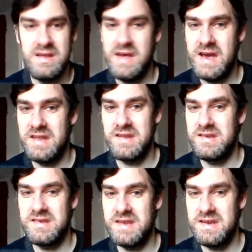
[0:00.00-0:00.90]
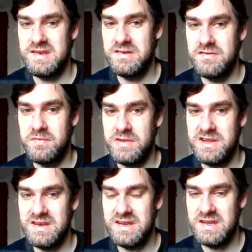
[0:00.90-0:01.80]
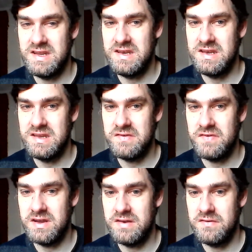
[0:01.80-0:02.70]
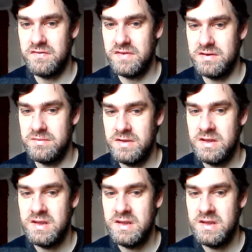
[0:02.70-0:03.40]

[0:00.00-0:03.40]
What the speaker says: at least said to have been in this final film.